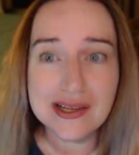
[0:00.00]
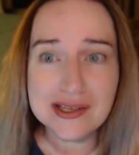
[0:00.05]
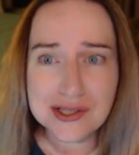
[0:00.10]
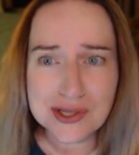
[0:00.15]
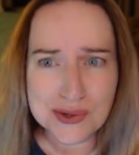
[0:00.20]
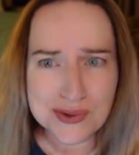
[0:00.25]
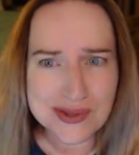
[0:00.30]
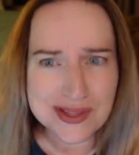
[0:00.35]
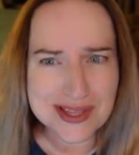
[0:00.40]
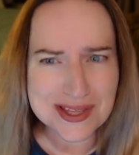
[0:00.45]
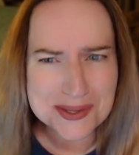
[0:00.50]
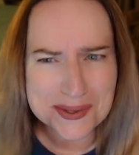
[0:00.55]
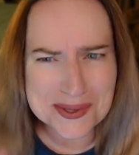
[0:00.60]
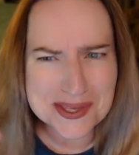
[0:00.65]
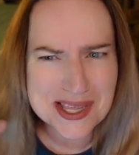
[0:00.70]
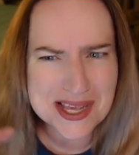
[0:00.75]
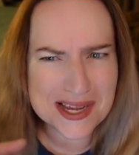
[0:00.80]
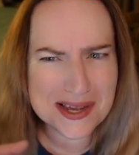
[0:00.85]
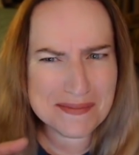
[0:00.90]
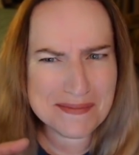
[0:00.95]
So this
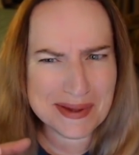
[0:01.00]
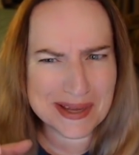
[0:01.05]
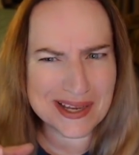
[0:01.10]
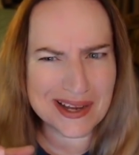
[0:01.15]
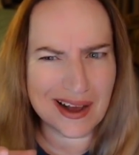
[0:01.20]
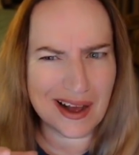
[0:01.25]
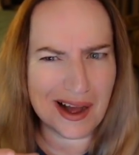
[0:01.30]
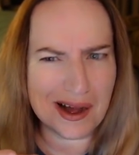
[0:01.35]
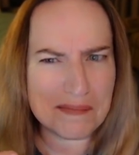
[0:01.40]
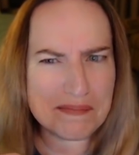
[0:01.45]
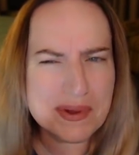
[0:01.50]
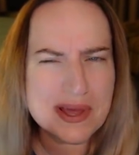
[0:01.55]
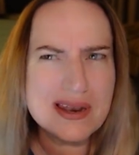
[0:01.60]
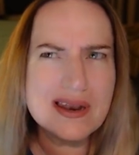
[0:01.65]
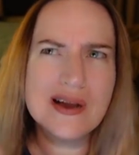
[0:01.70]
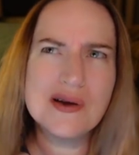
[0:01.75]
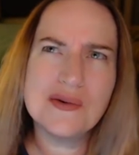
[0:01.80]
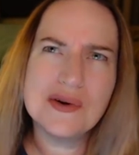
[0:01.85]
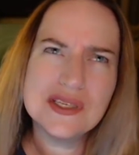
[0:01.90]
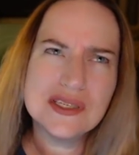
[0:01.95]
is like a big cup and
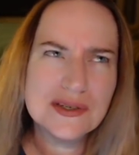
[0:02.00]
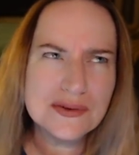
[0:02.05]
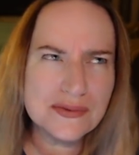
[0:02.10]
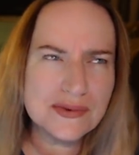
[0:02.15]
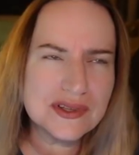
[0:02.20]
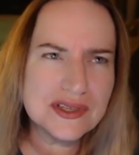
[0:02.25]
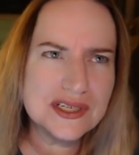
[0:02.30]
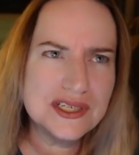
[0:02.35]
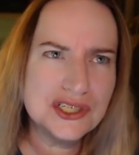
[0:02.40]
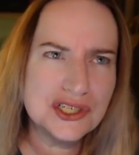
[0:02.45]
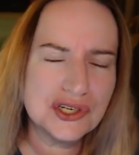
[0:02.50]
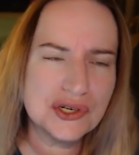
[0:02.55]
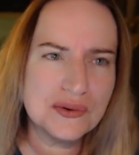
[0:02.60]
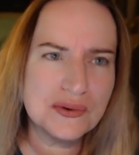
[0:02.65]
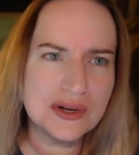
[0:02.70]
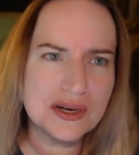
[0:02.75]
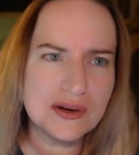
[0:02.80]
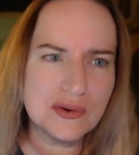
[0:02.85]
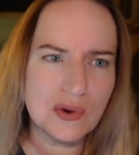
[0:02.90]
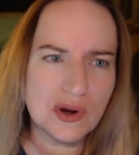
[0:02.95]
I wasn't really sure
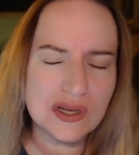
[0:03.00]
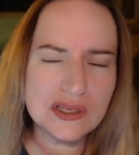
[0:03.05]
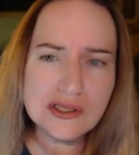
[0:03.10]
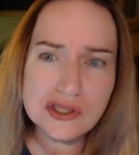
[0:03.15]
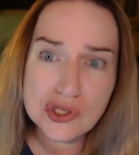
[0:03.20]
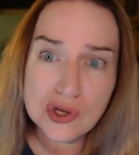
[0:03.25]
what it was,